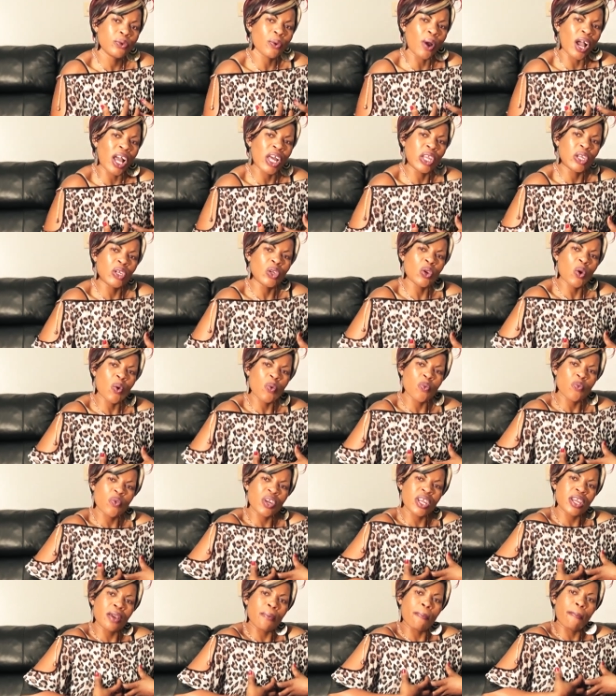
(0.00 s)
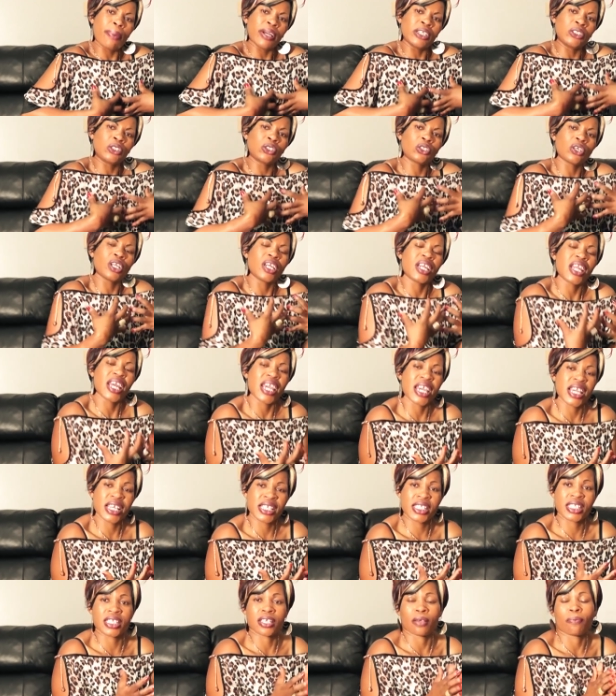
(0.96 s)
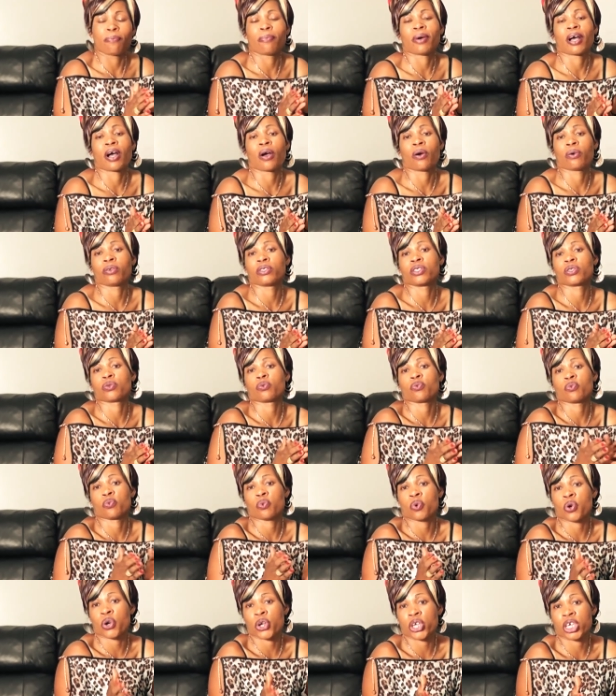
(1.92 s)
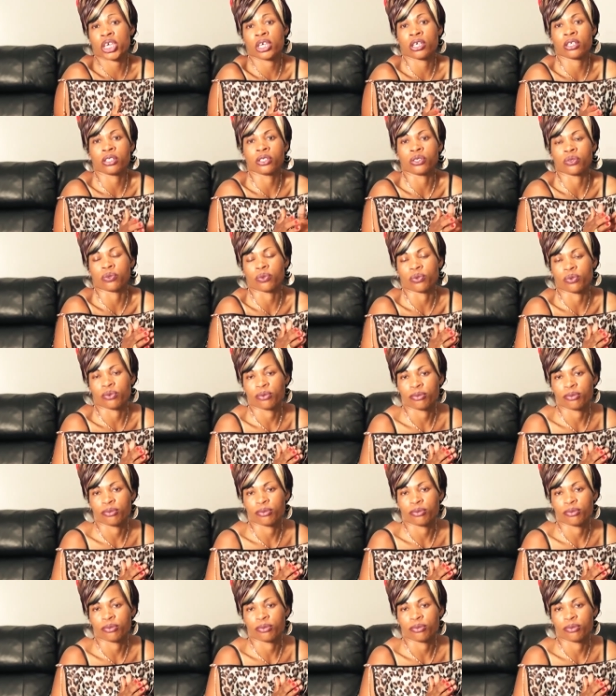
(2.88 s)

are not really passionate about what you do,